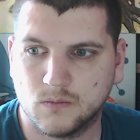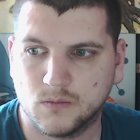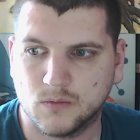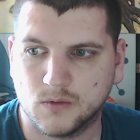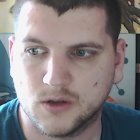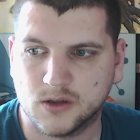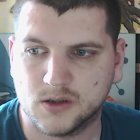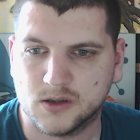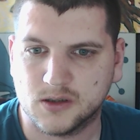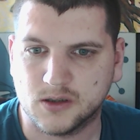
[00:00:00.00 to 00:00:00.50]

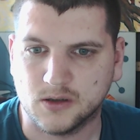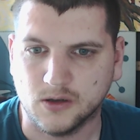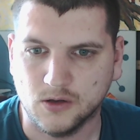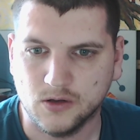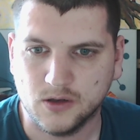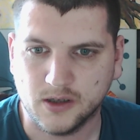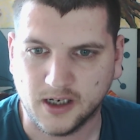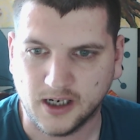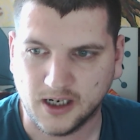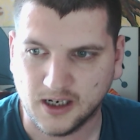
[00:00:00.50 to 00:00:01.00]
Looks
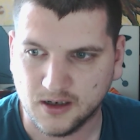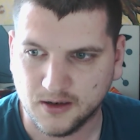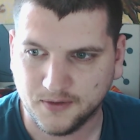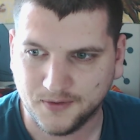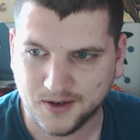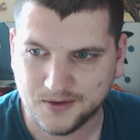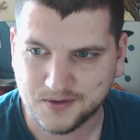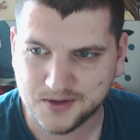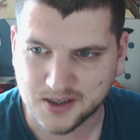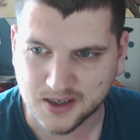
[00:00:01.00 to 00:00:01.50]
all kicking off
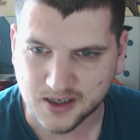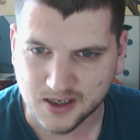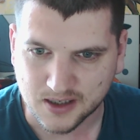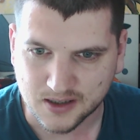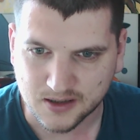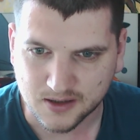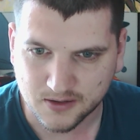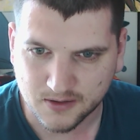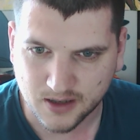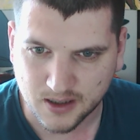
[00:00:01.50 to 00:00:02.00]

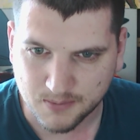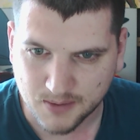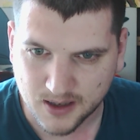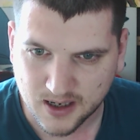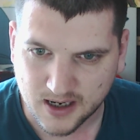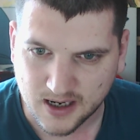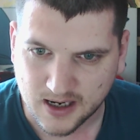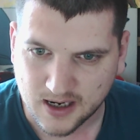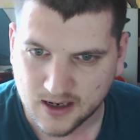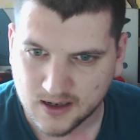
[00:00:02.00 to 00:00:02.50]
outside. Alright,
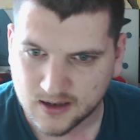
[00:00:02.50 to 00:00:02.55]
bye.